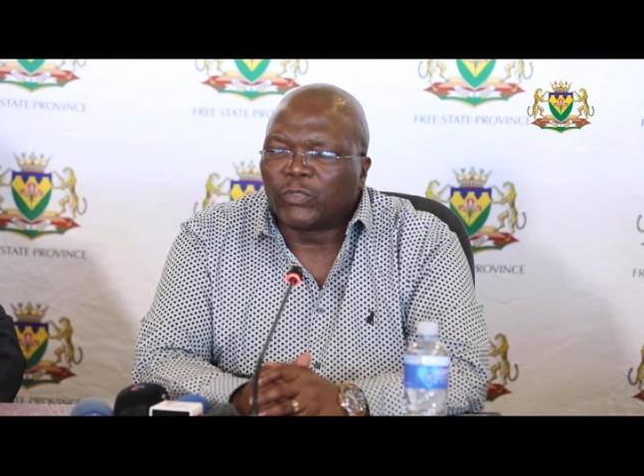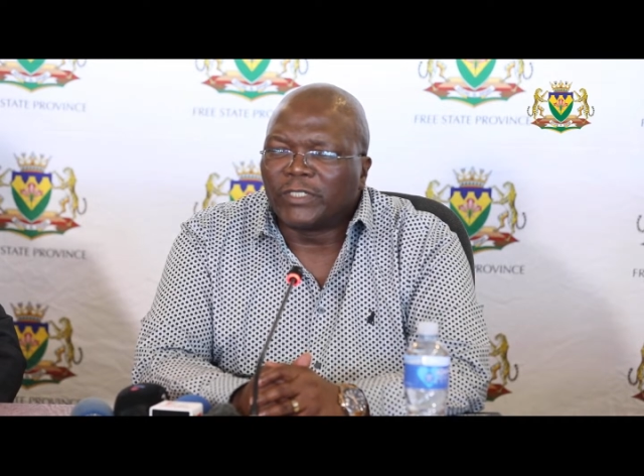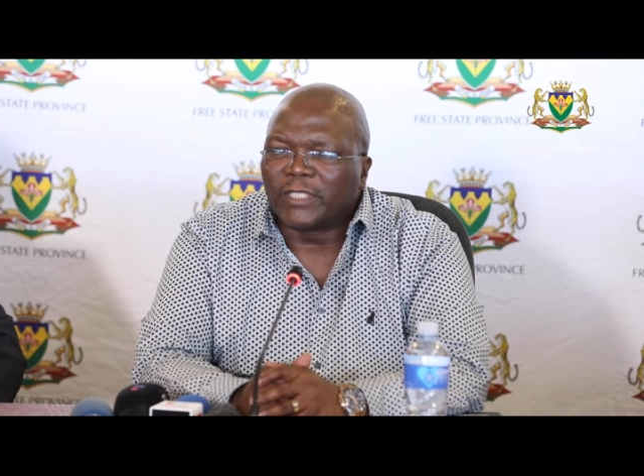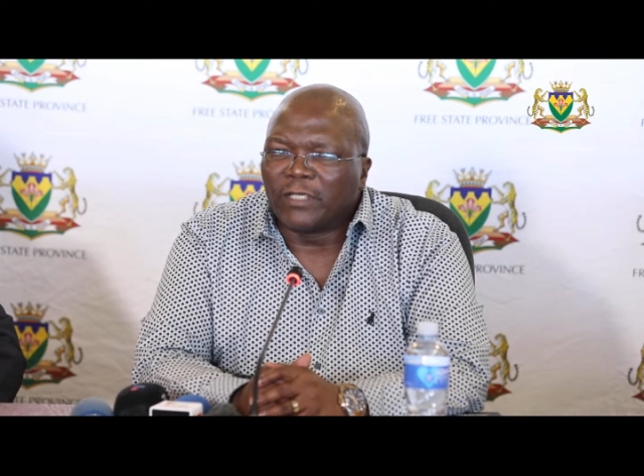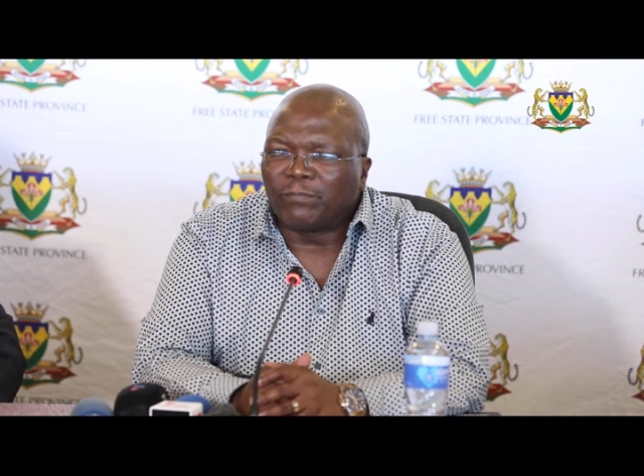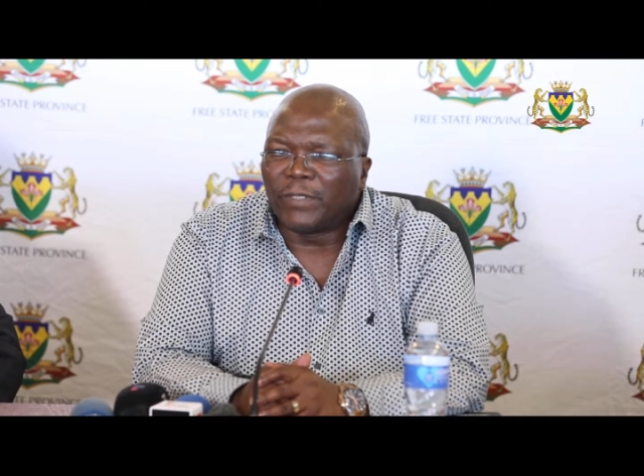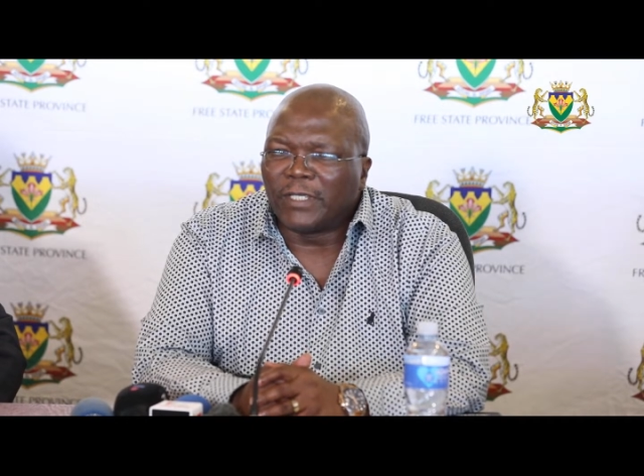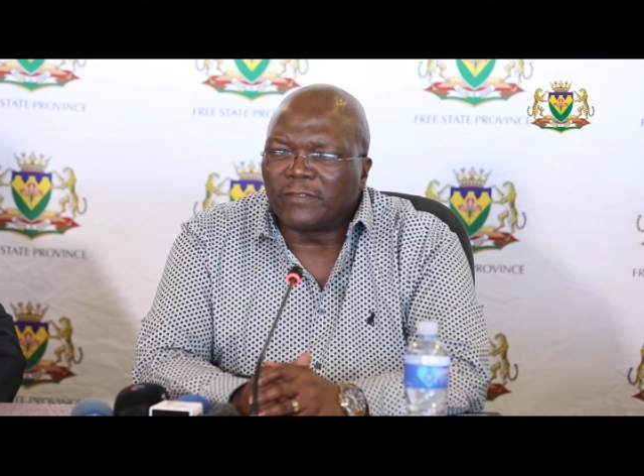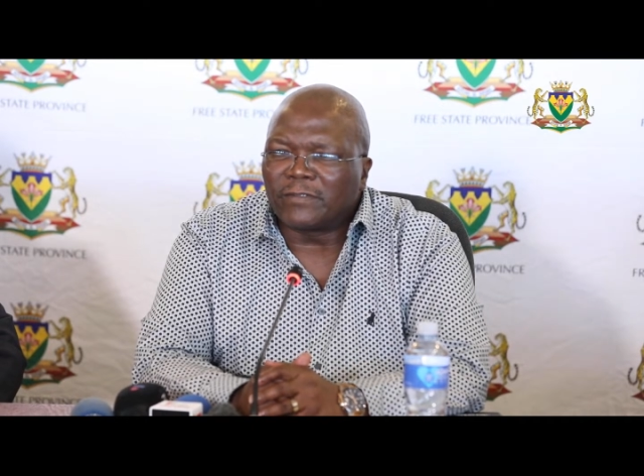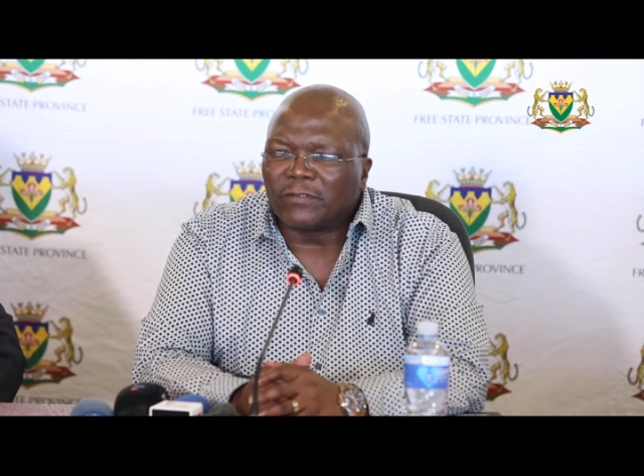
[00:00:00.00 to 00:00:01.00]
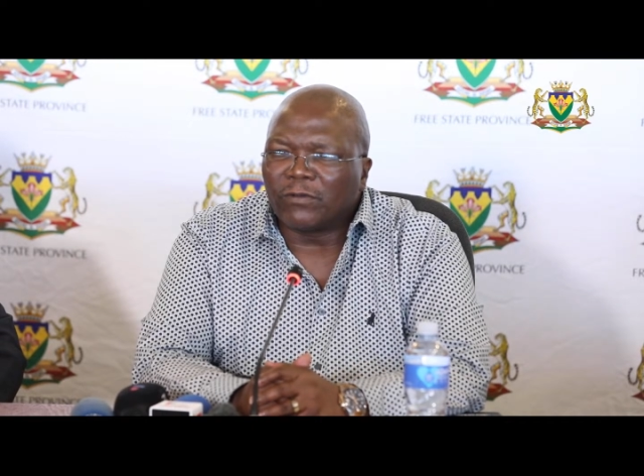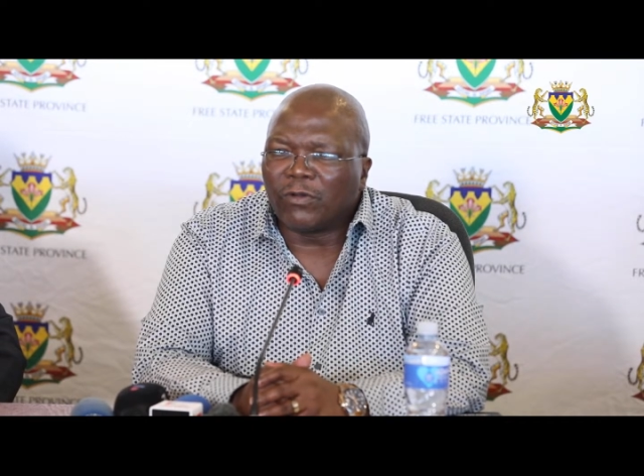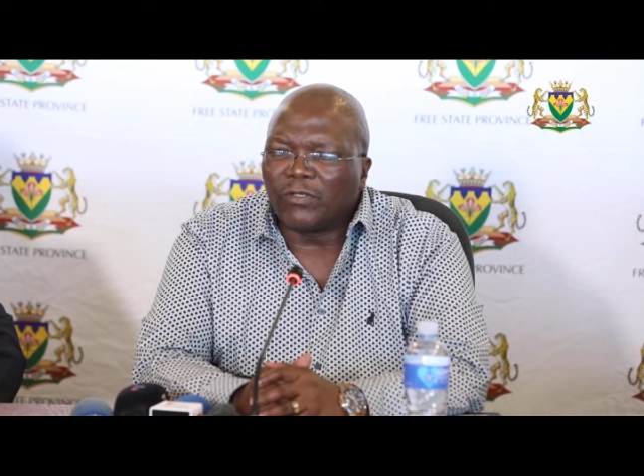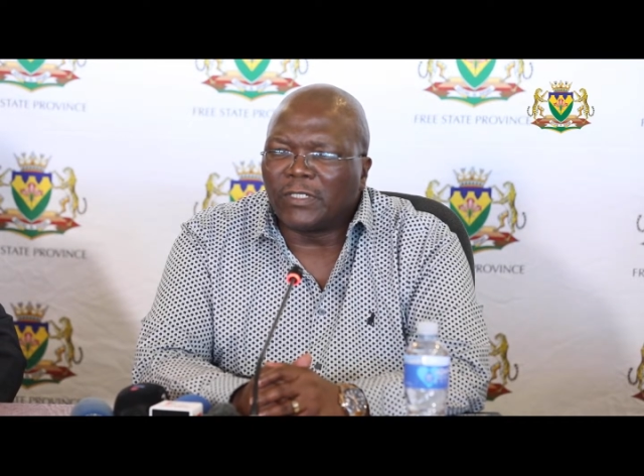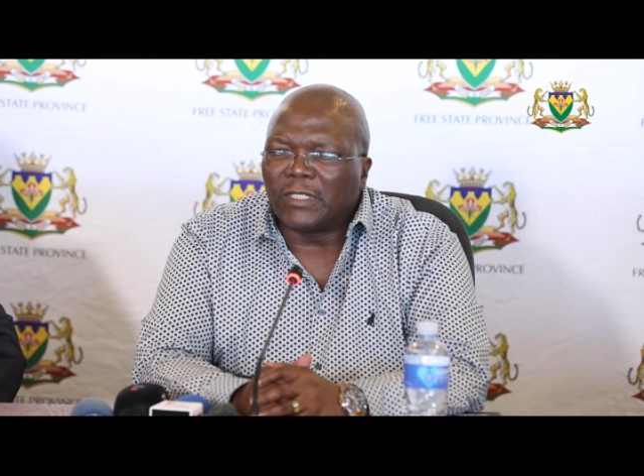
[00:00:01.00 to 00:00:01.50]
will take place
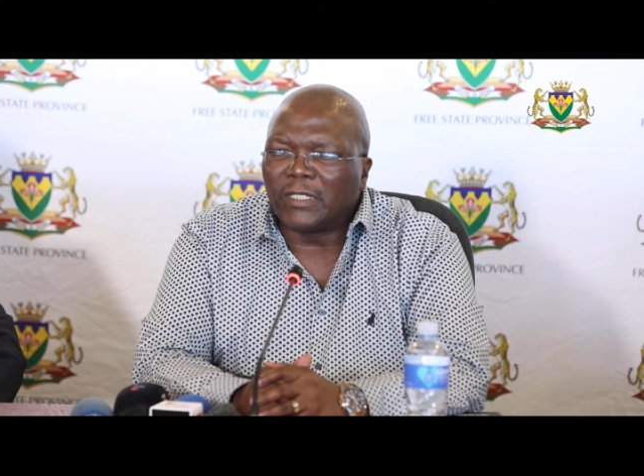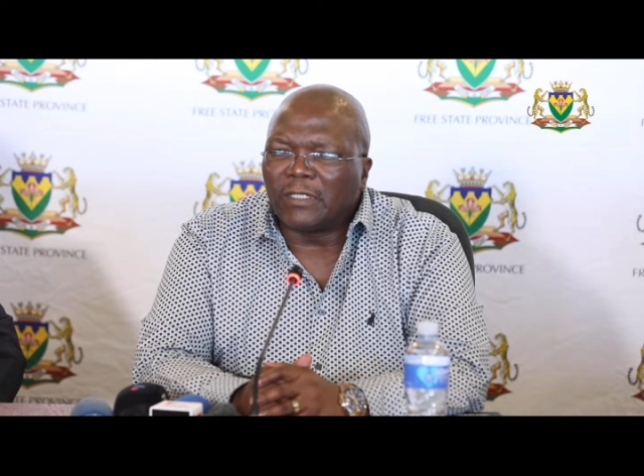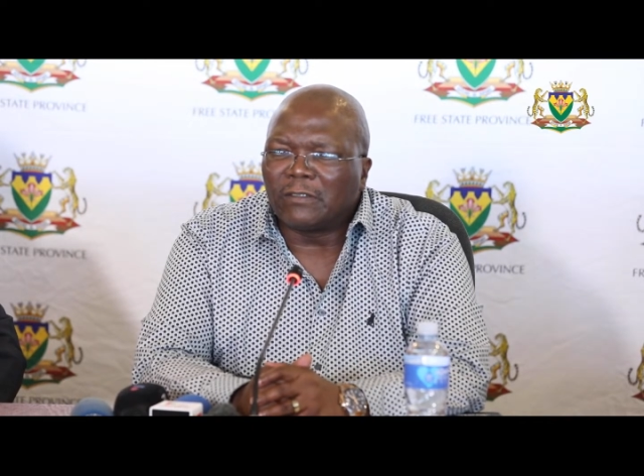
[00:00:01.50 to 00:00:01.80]
on